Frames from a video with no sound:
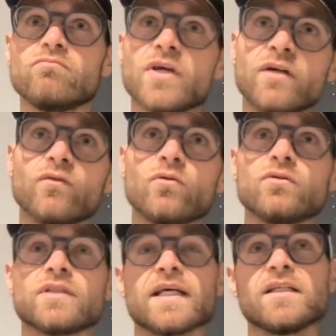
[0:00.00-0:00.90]

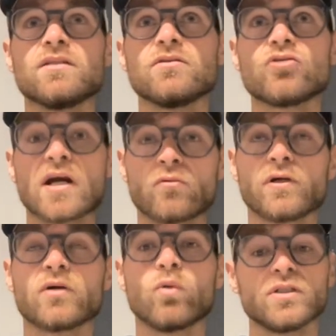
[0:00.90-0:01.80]
intervals and track
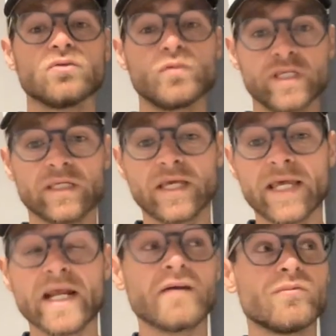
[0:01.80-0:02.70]
work once a week,
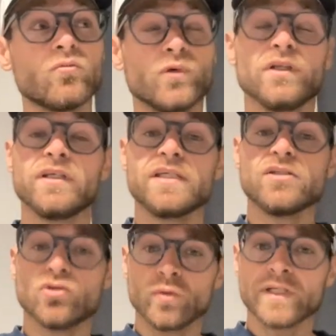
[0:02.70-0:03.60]
and I've been really
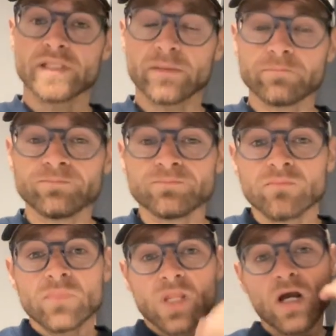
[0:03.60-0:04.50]
enjoying them.
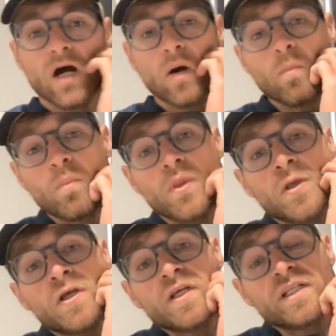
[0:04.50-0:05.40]
Um,
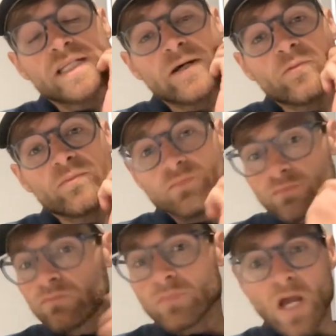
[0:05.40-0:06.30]
Now,
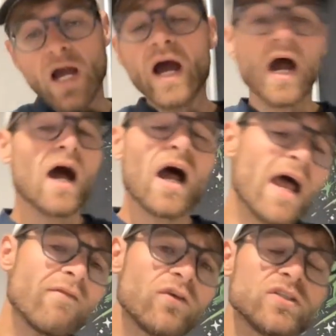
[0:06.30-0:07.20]

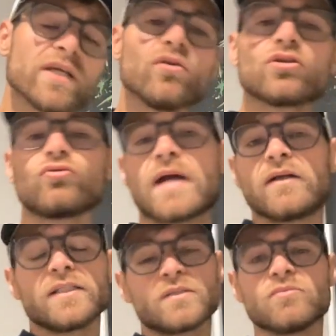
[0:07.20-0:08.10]
at first, I looked
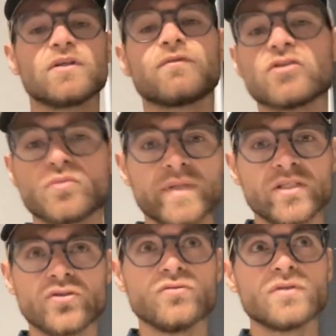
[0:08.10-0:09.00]
around at some different
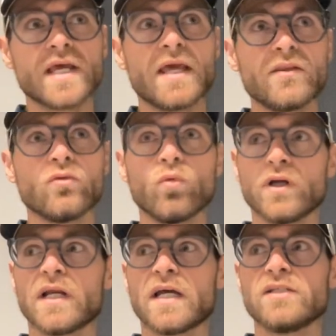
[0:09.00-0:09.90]
speed shoes, and the
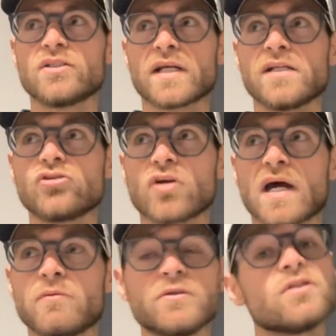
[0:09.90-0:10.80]
one I decided to
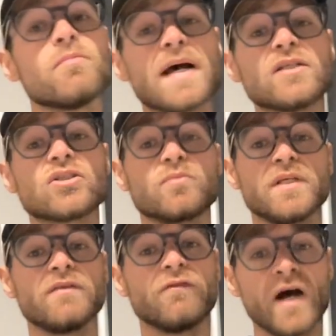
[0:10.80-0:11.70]
try was the Magic
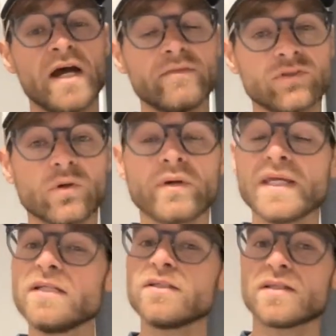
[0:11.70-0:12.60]
Speed 5. So I'll
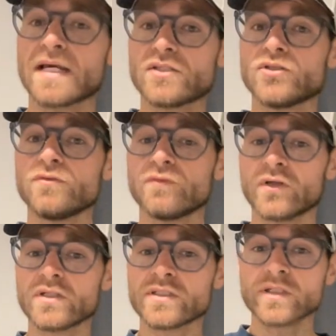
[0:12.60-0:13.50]
get into that shoe
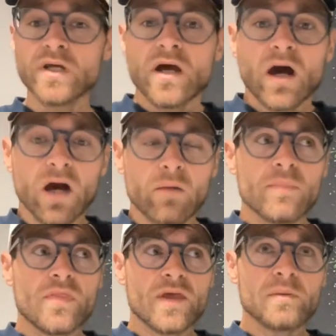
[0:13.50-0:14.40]
first.
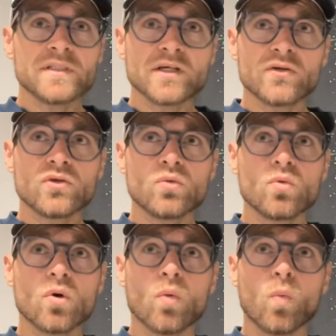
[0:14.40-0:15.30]
Then I'm going to tell
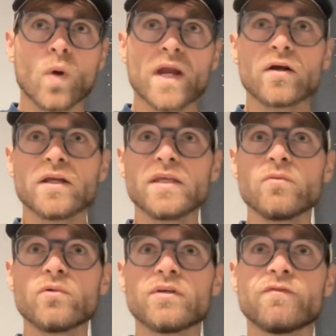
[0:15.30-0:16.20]
you where
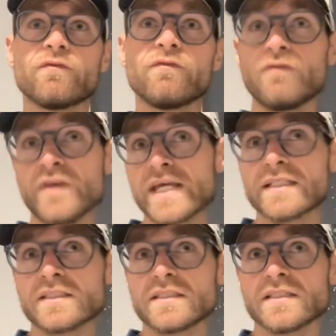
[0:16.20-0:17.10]
it would
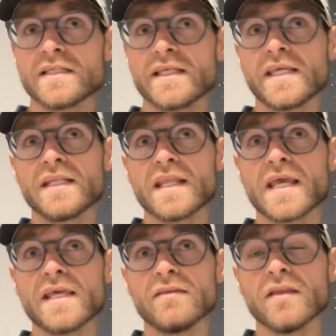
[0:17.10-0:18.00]
fit in
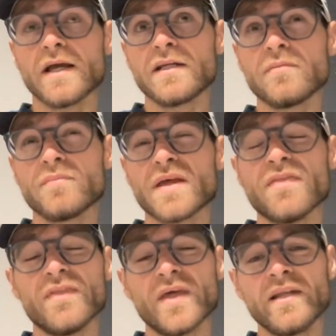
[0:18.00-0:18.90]
a lineup,
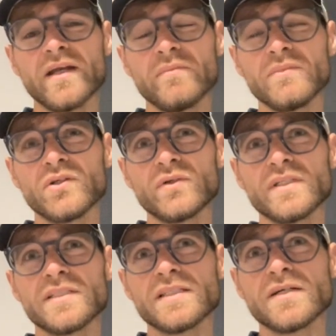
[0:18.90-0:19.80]
and then I'm
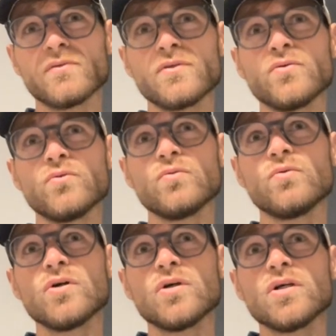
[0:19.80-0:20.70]
going to tell
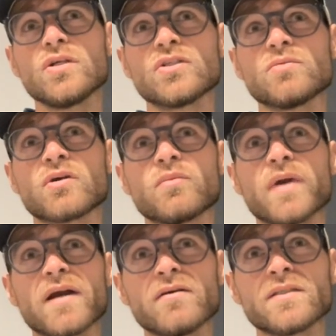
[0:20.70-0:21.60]
you some
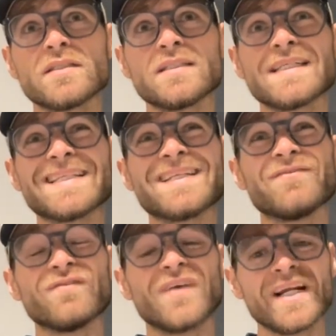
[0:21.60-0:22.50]
comparisons, and
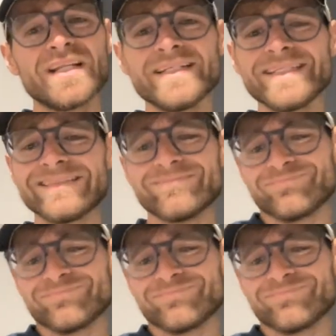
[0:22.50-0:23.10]
then finally,